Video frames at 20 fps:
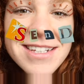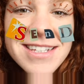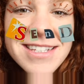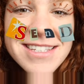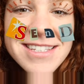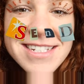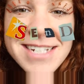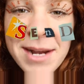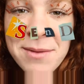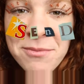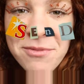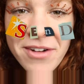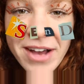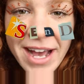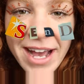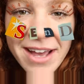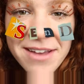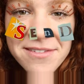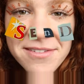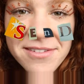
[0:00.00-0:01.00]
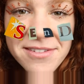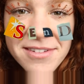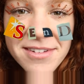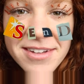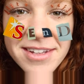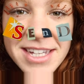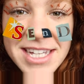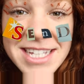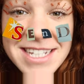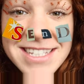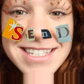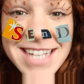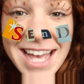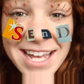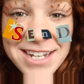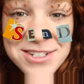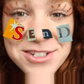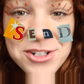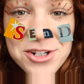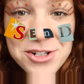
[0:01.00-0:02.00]
Step 5,
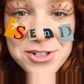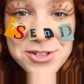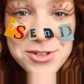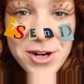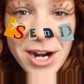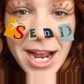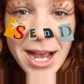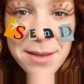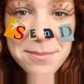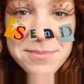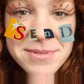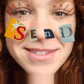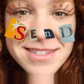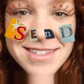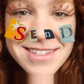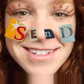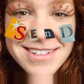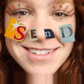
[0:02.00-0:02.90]
send your scraps.